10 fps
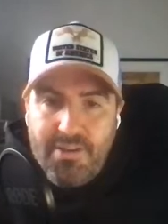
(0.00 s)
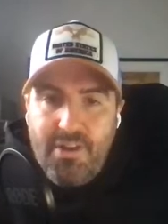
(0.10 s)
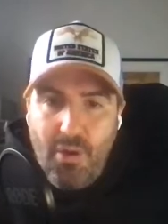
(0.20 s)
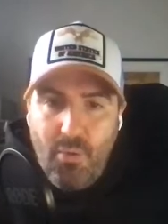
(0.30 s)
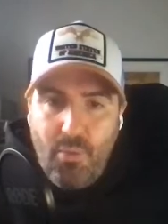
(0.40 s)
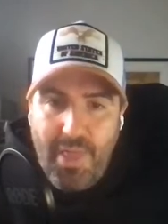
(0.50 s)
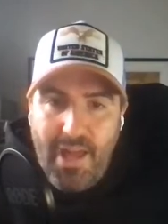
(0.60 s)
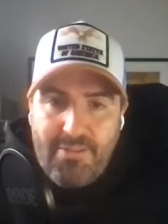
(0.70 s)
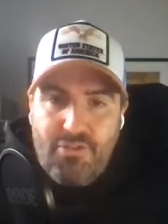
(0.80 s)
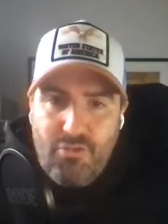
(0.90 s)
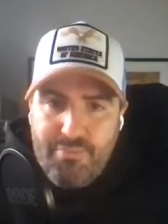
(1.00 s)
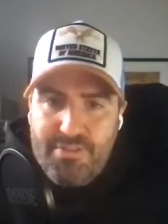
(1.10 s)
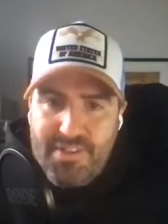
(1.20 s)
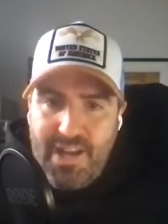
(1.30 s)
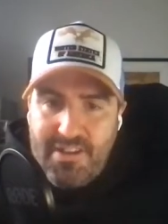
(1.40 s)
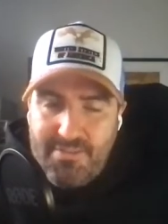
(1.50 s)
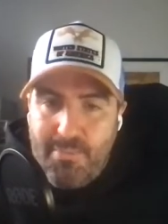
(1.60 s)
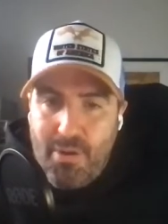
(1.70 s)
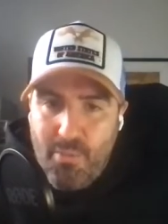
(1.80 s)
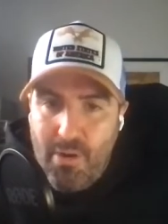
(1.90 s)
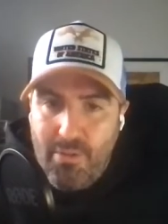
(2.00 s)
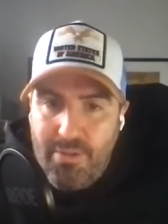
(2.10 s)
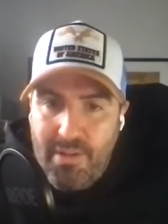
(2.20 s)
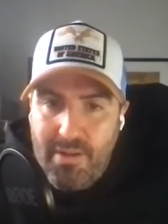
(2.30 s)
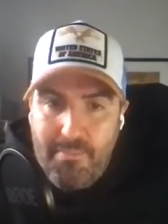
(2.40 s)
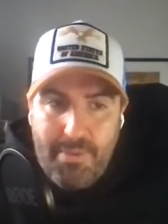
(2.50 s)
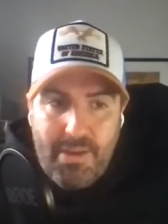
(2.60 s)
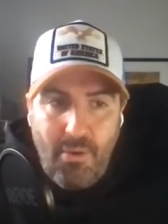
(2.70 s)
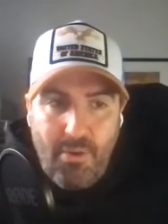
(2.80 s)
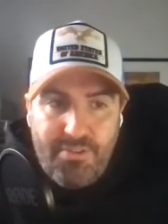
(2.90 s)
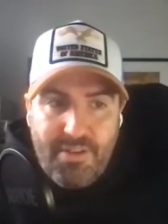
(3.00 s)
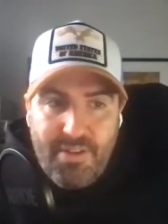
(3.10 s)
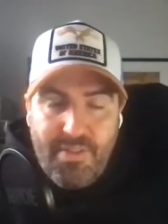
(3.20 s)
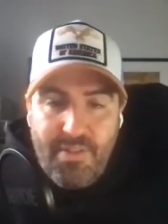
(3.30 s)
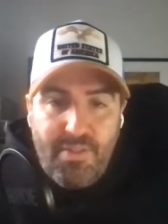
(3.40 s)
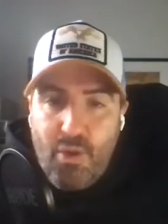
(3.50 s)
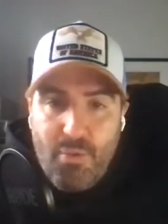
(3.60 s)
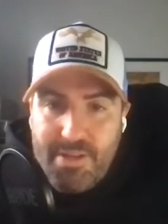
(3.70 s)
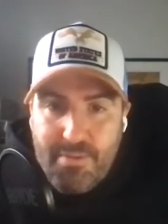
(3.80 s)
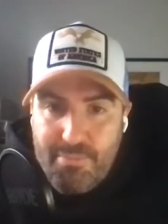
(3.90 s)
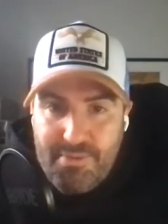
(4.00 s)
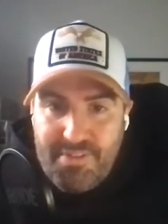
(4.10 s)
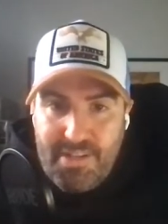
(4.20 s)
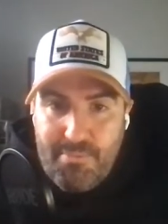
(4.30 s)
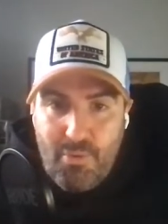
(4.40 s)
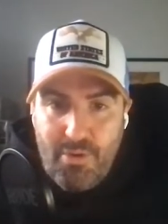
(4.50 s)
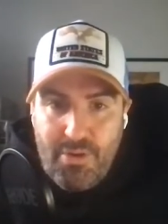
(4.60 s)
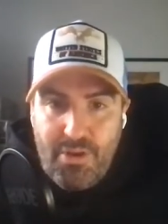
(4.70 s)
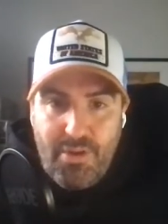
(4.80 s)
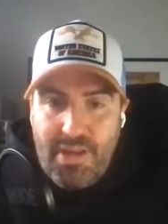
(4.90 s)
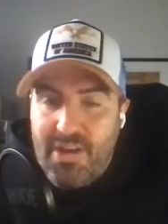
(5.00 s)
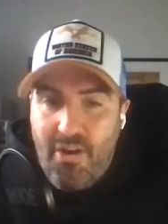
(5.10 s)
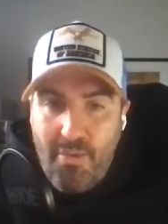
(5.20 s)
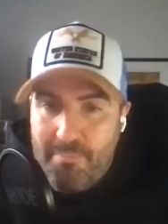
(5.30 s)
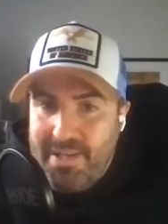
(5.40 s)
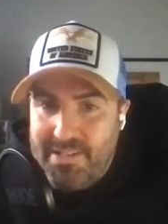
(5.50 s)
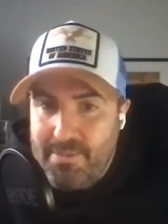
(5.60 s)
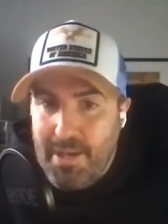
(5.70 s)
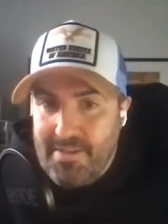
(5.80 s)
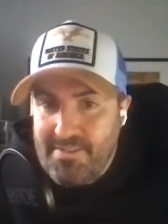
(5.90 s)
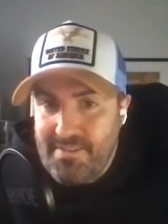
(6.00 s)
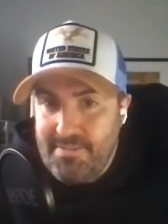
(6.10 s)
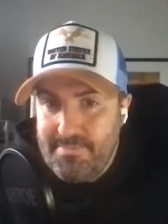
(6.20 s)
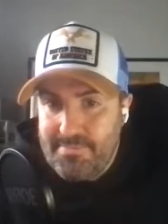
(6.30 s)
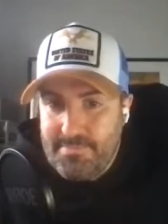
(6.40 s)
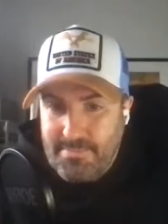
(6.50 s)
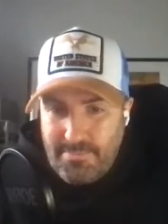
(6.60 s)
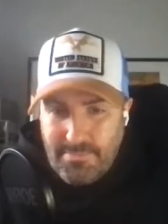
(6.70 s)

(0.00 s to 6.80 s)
I can hold that to protect my wealth because nobody can print anymore. It can't be debased.